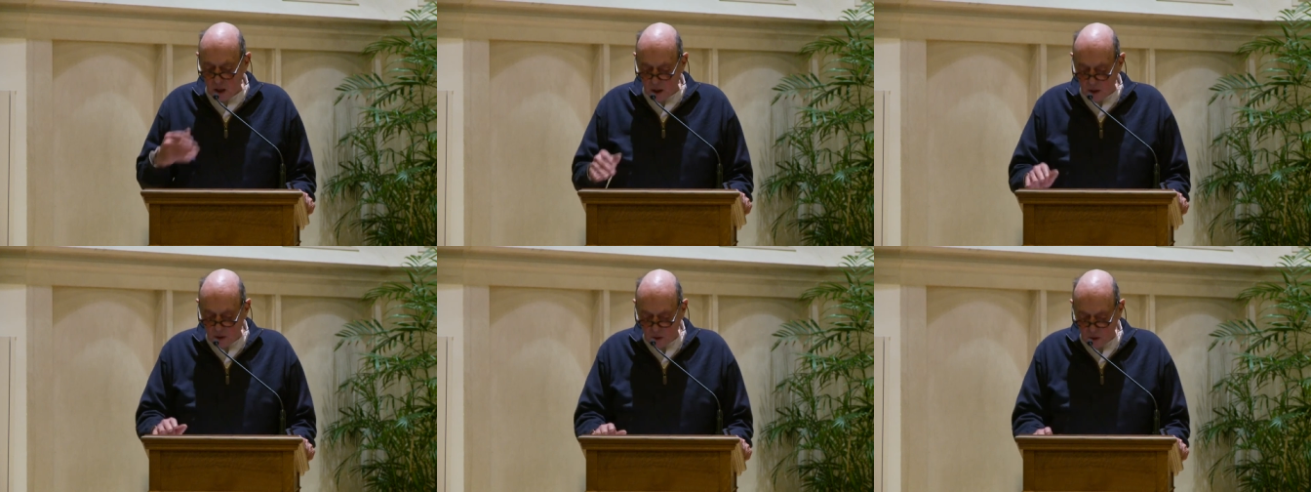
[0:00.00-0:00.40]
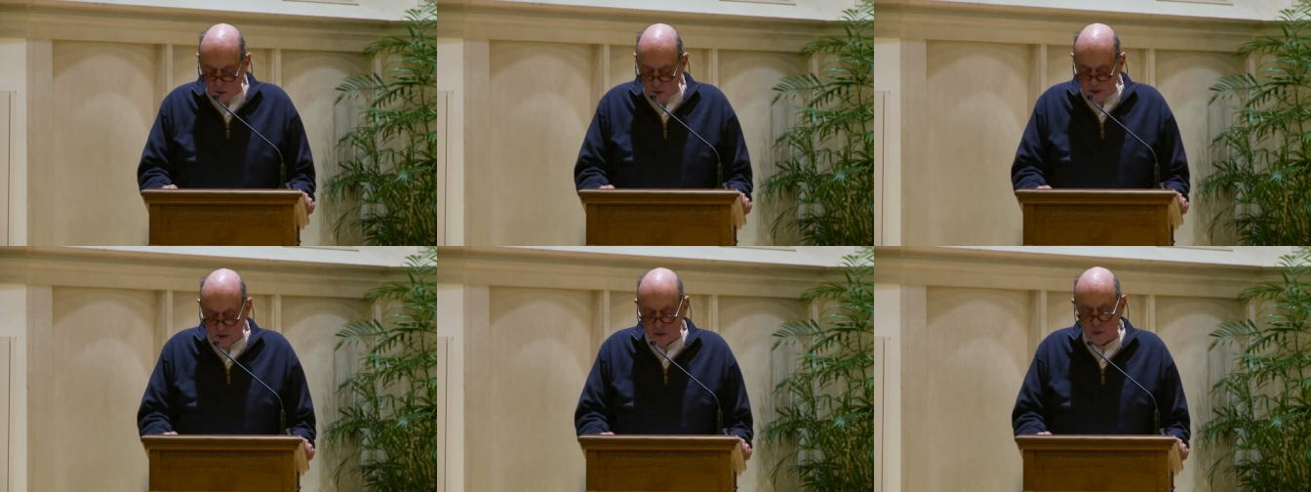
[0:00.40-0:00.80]
uh,
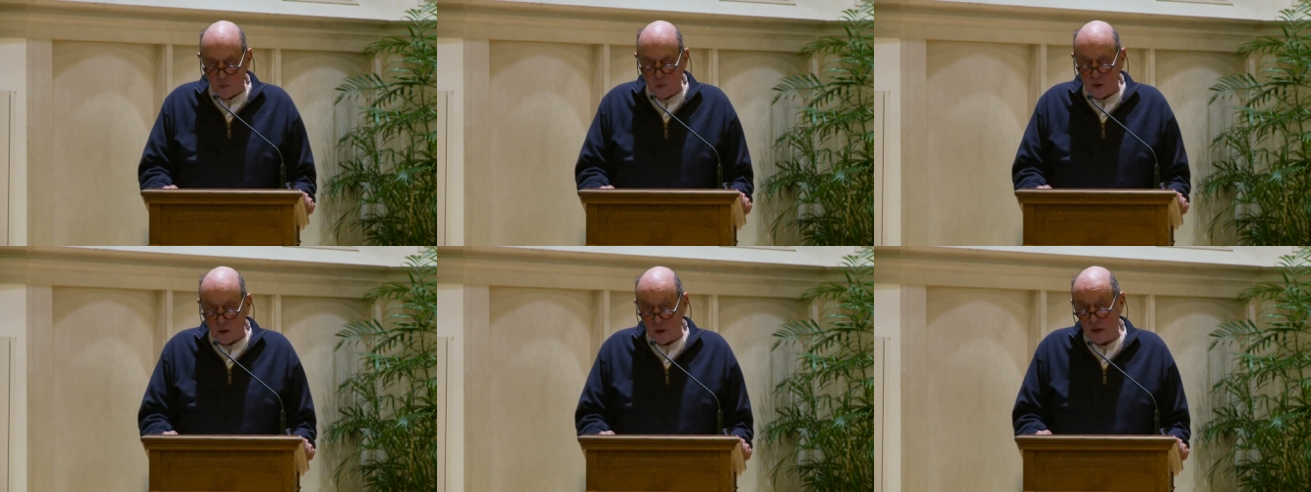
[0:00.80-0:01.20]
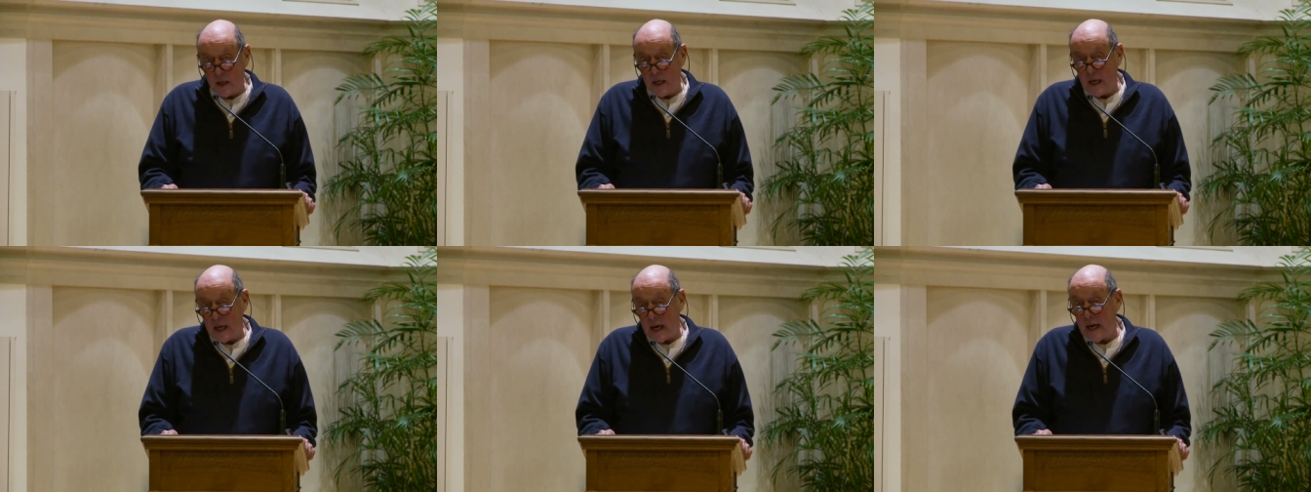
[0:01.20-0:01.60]
or into water,
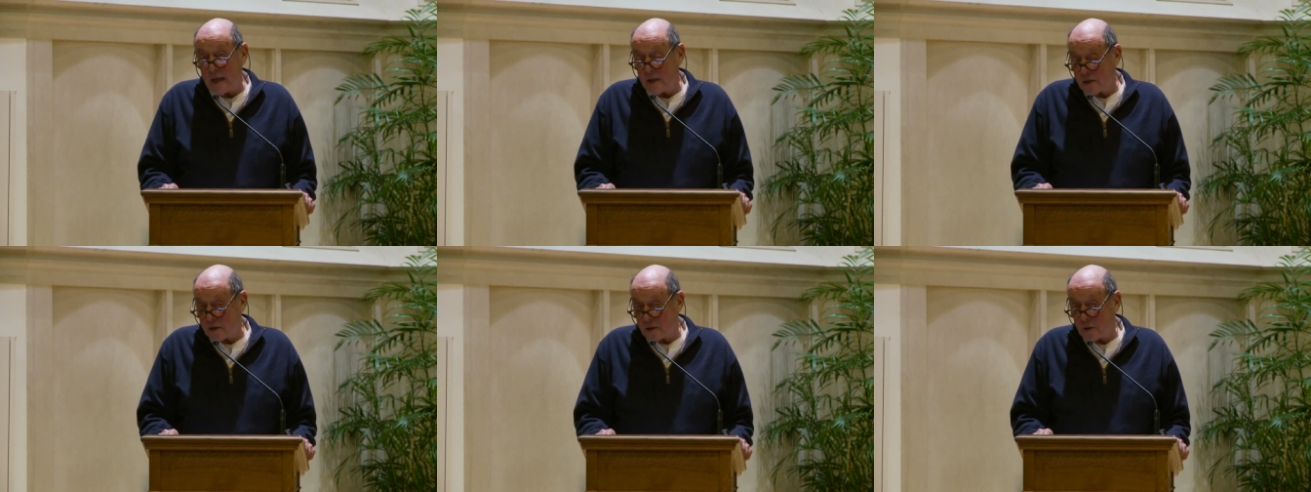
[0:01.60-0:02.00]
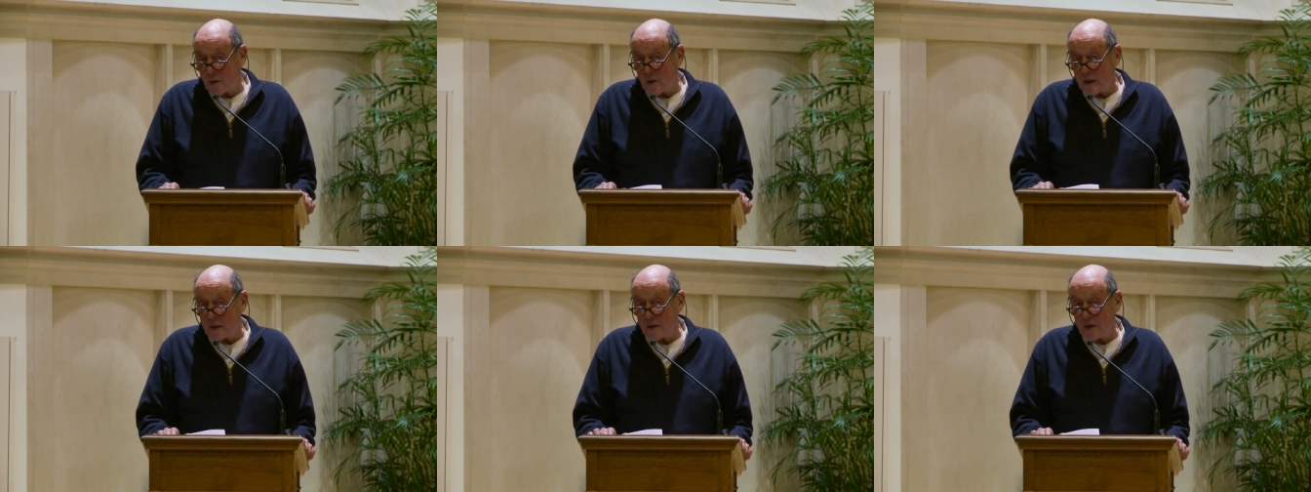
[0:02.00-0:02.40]
and
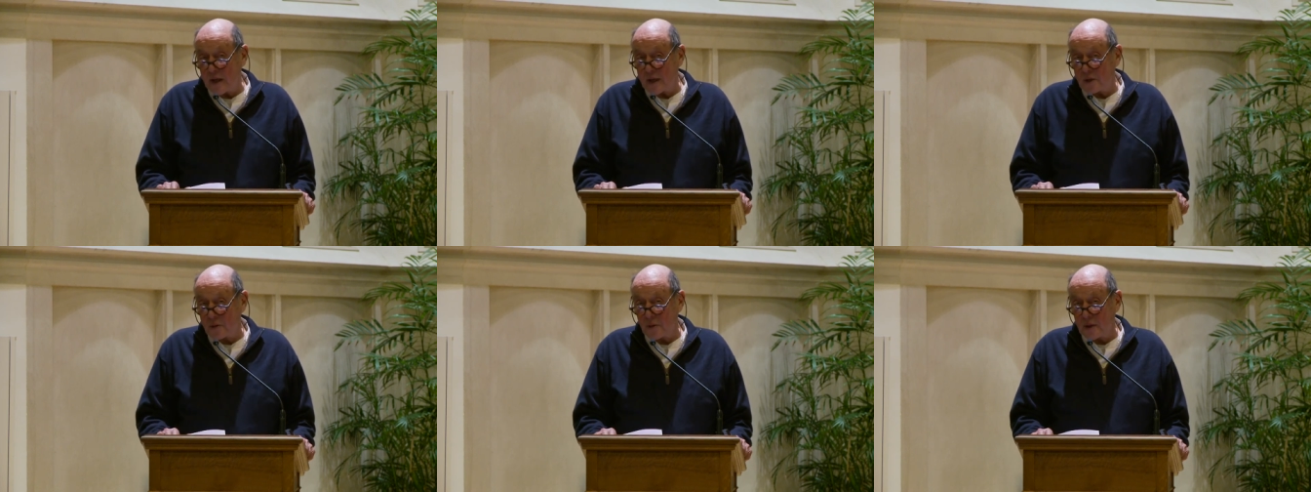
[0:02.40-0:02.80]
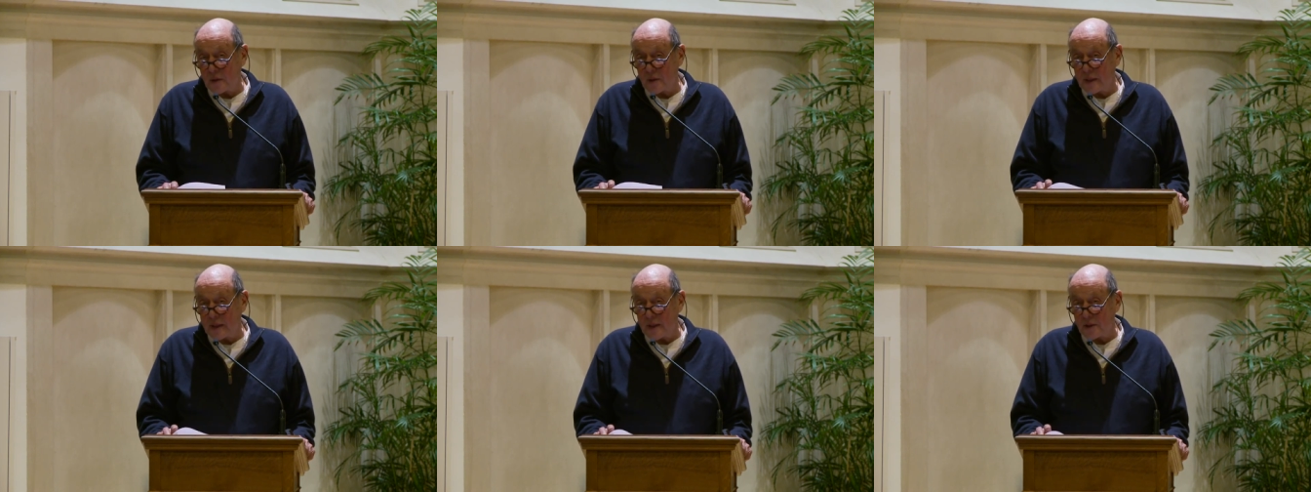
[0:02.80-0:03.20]
destroying the natural
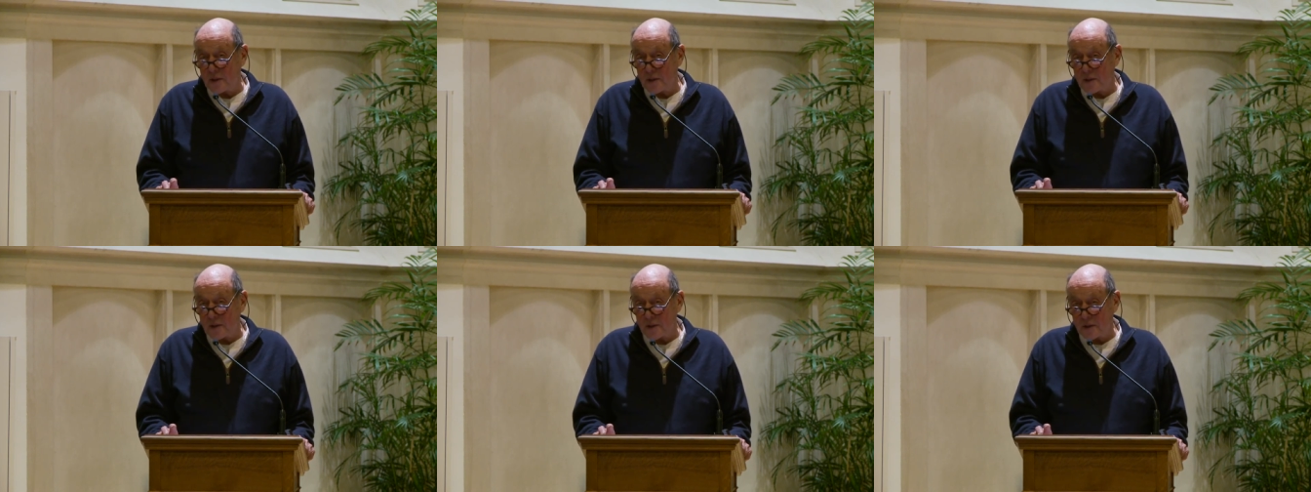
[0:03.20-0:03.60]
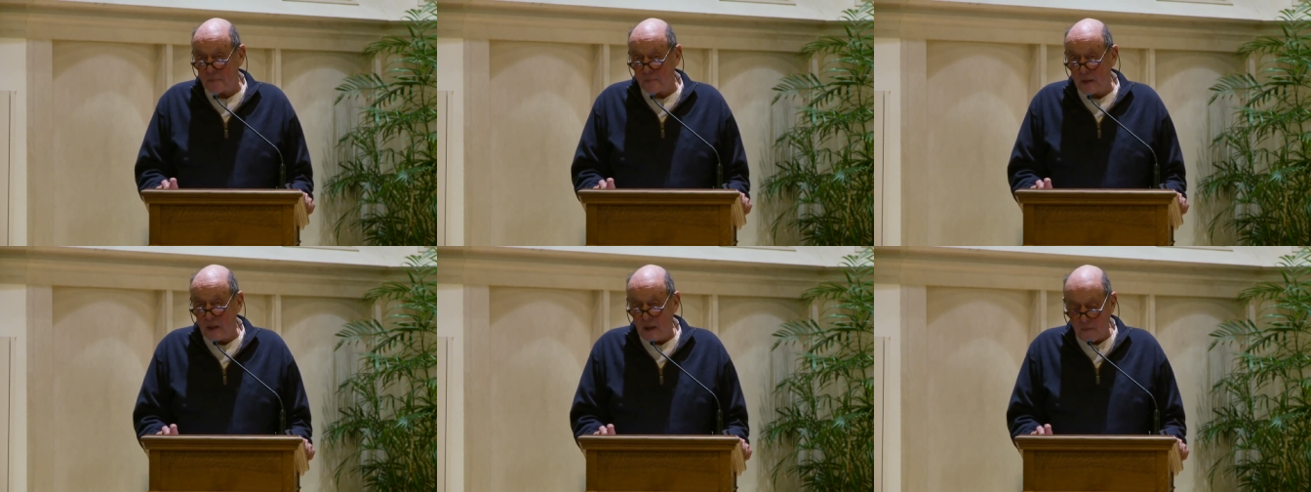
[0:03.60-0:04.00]
irrigation system